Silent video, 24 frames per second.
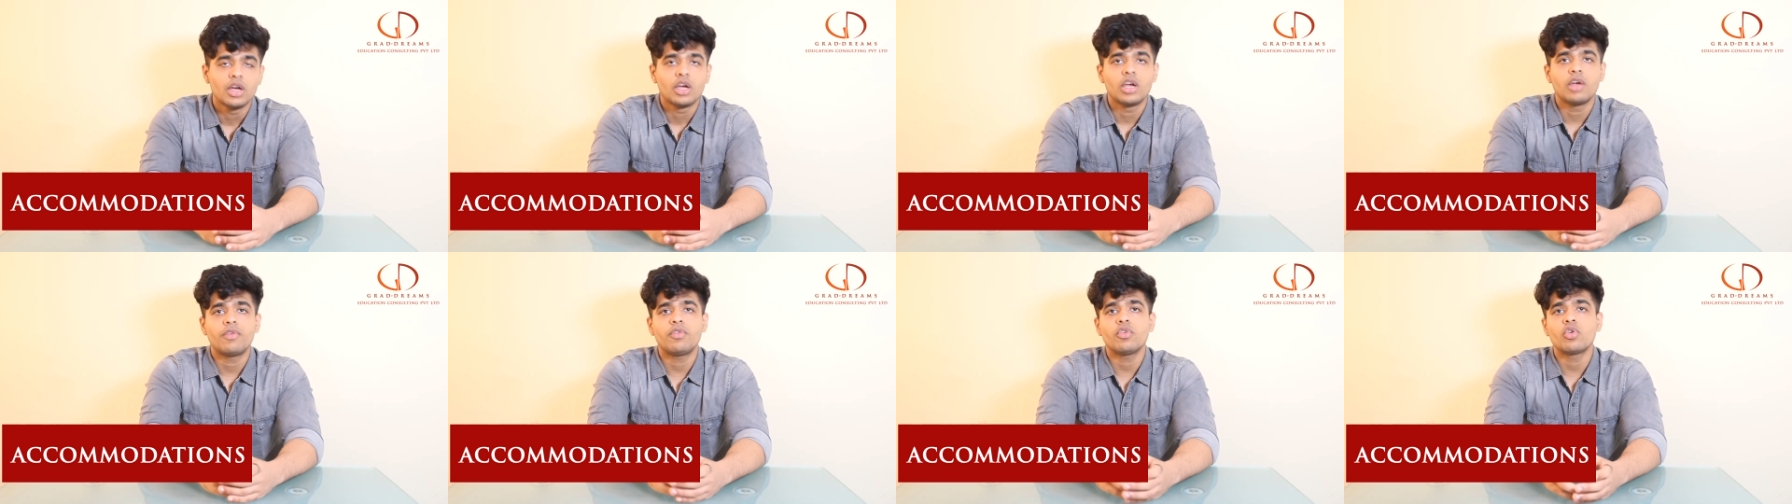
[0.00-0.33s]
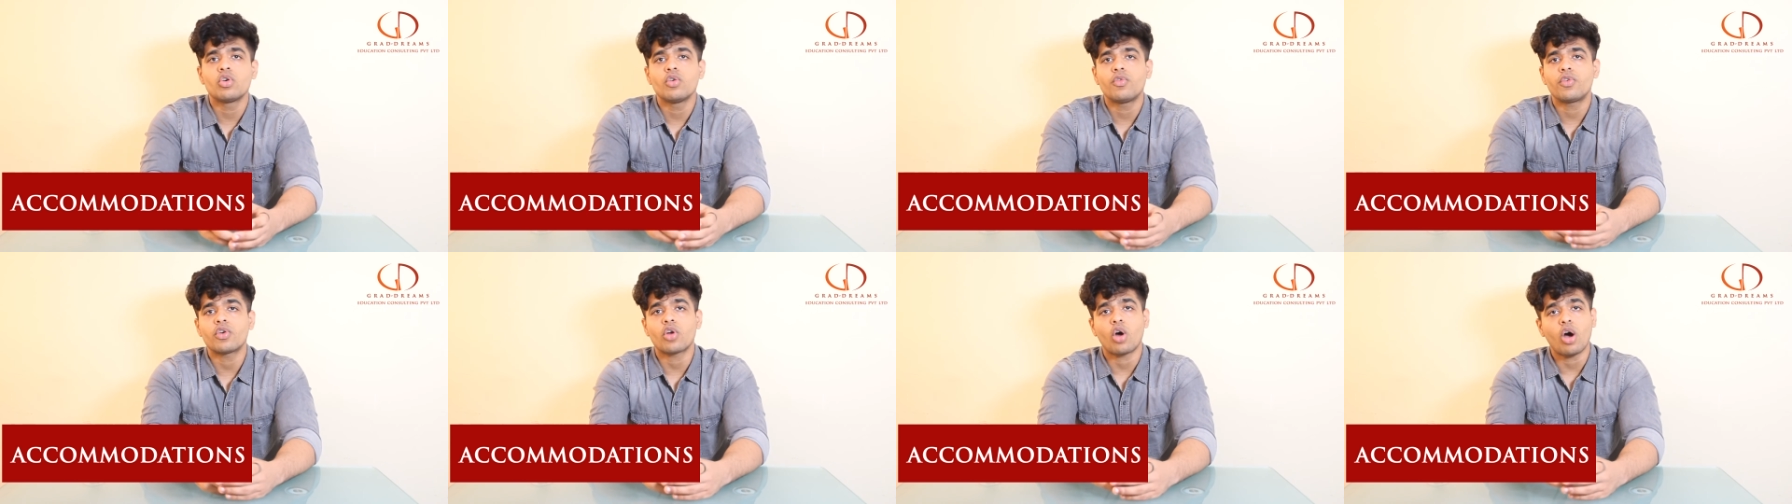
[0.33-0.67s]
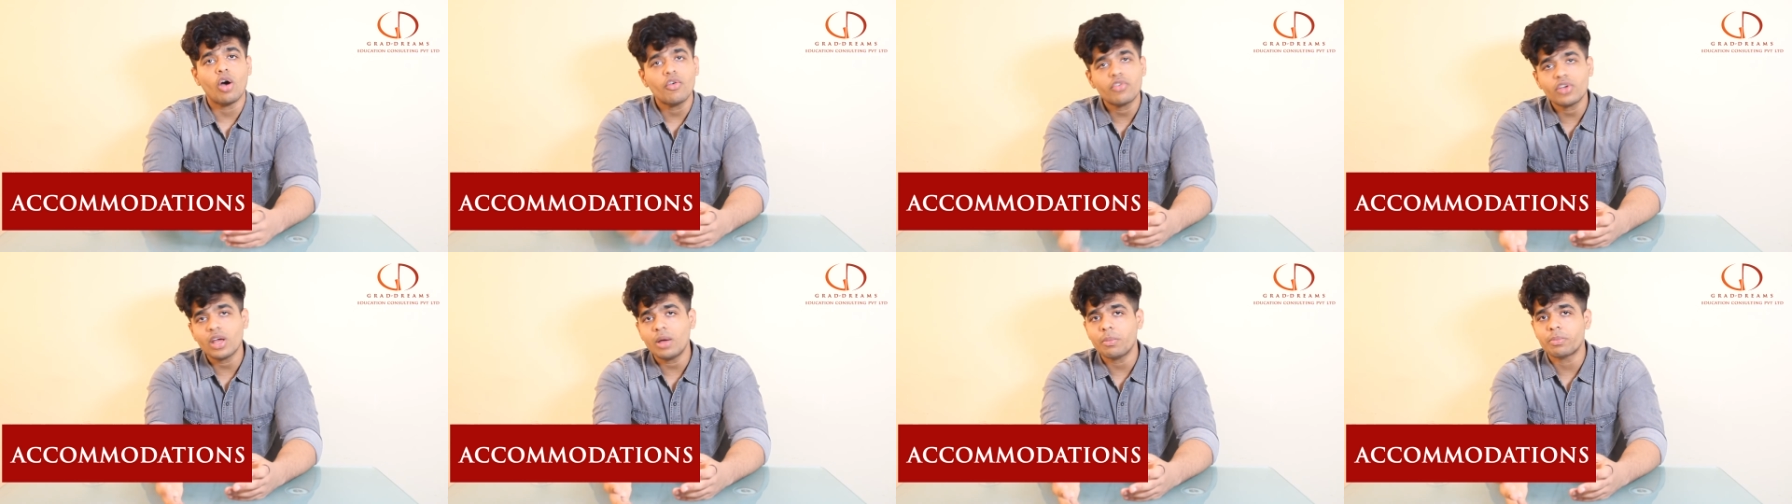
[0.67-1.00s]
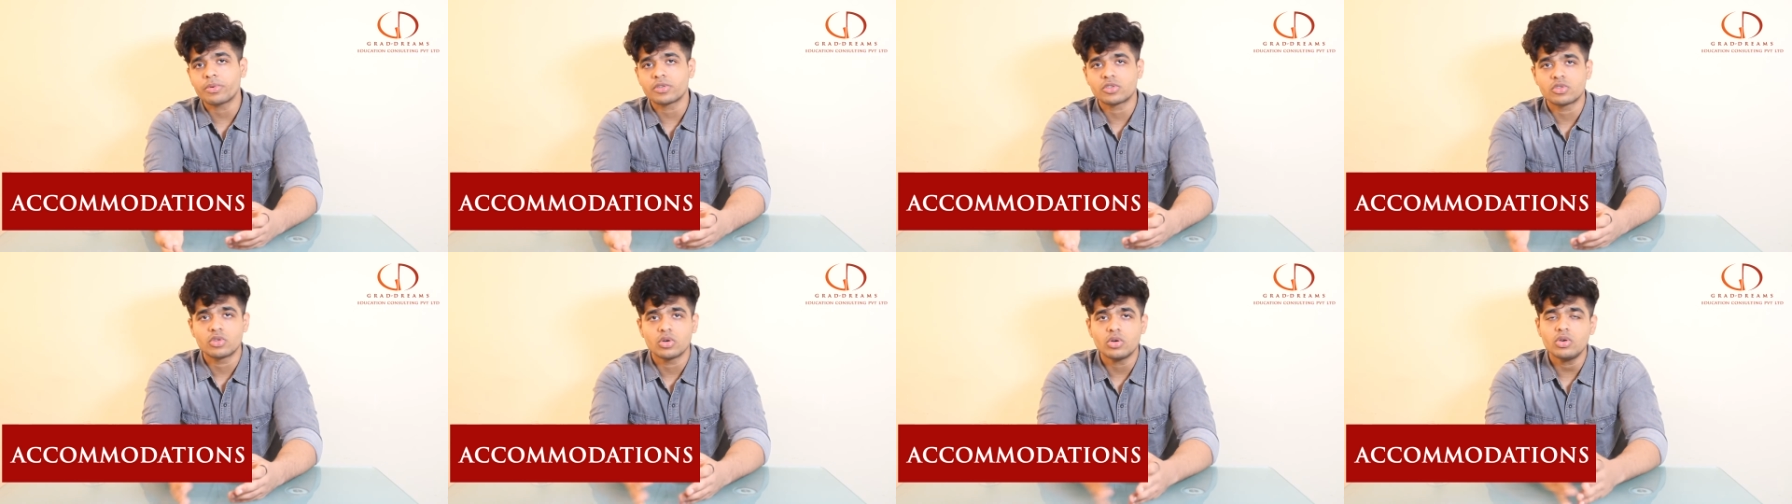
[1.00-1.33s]
If you go for off
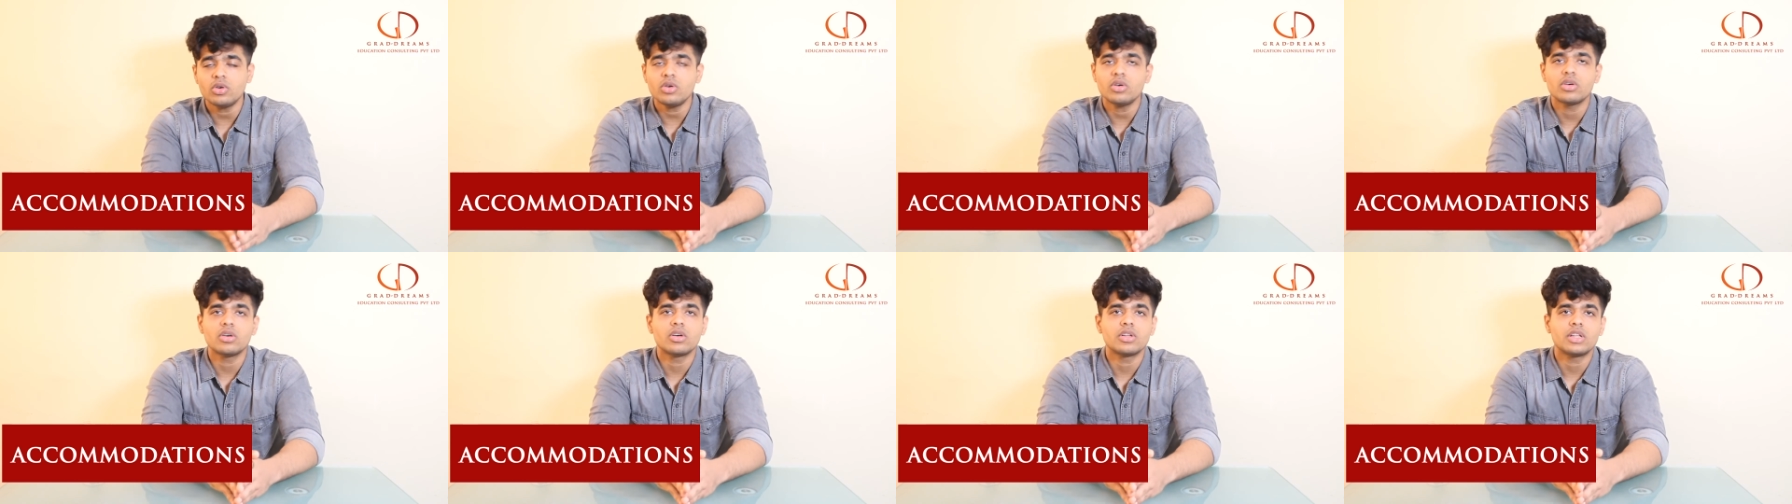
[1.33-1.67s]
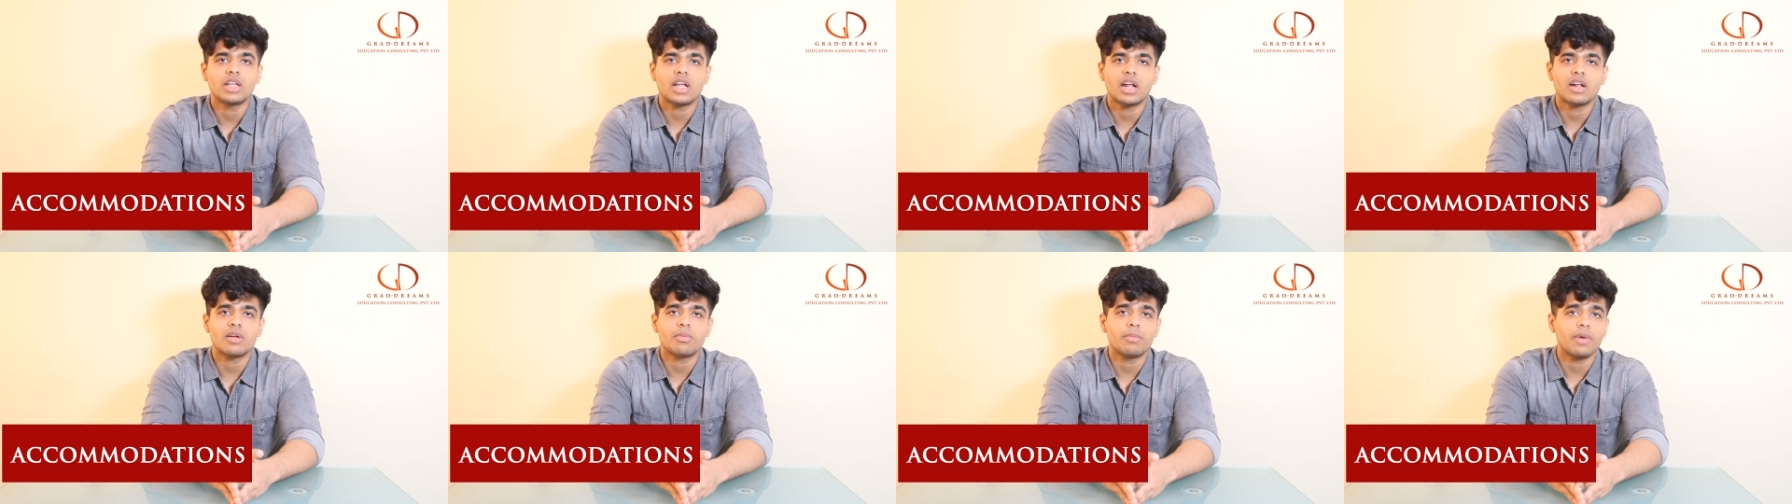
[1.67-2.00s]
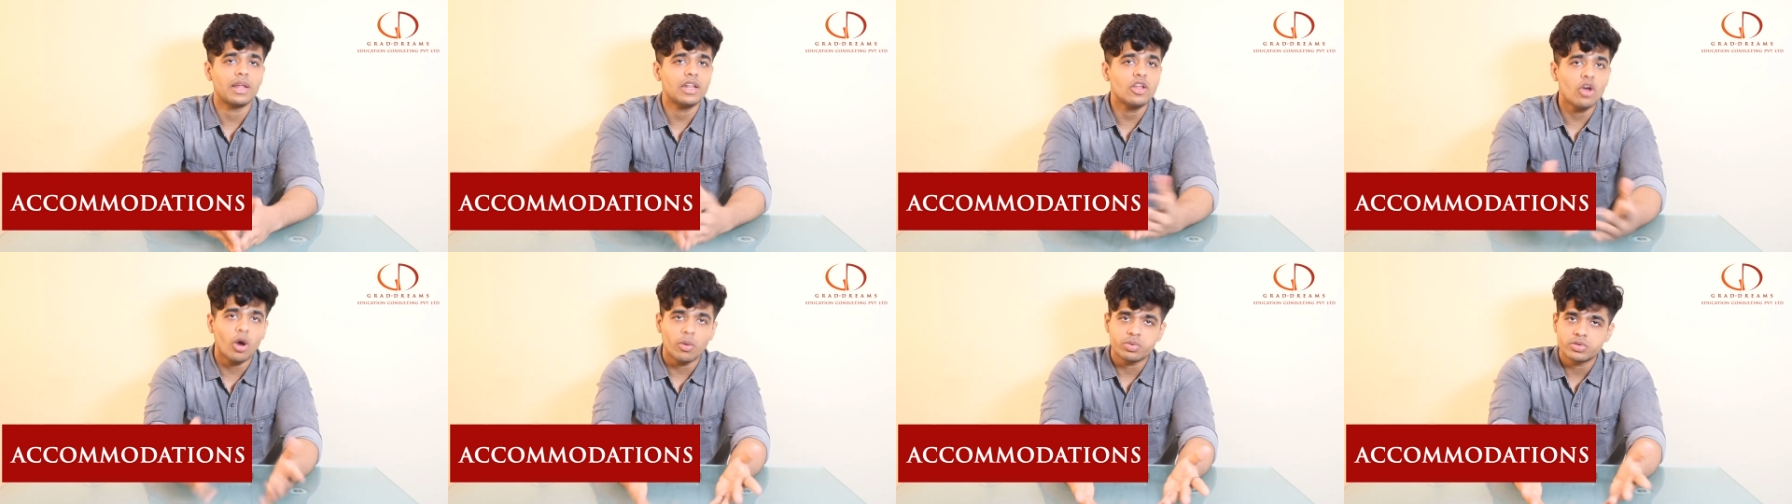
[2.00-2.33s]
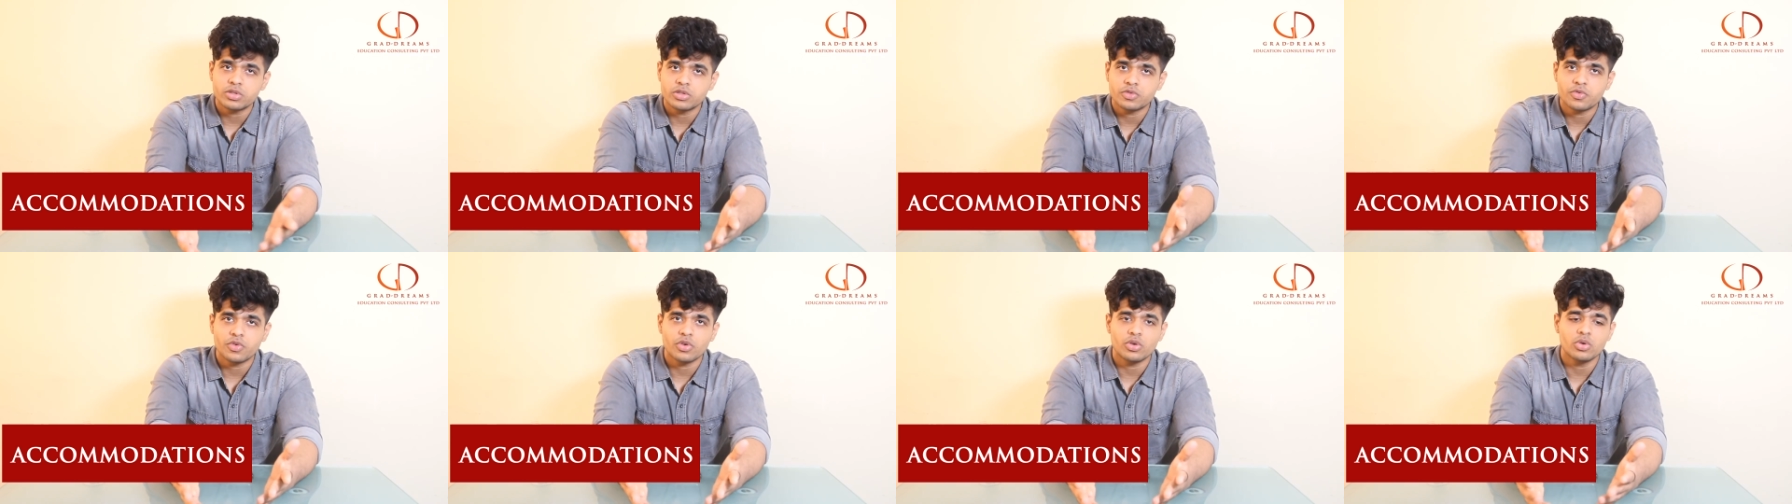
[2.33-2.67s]
campus though, there are many
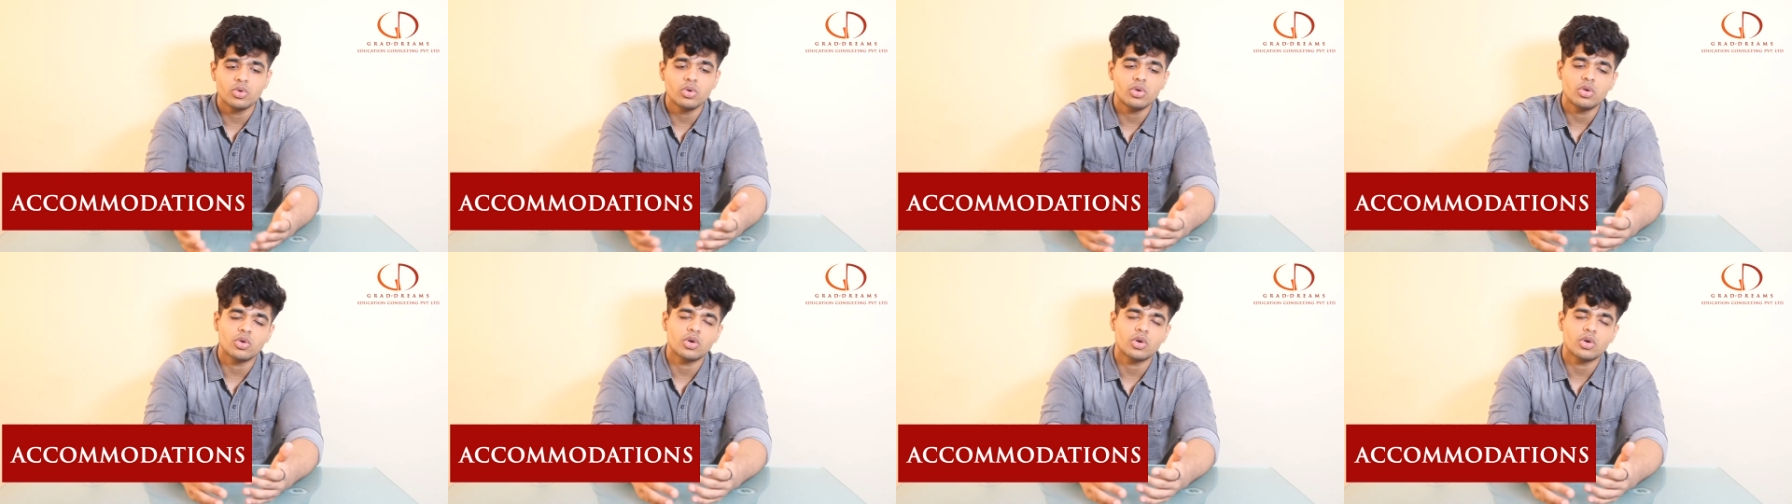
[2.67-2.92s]
options for you.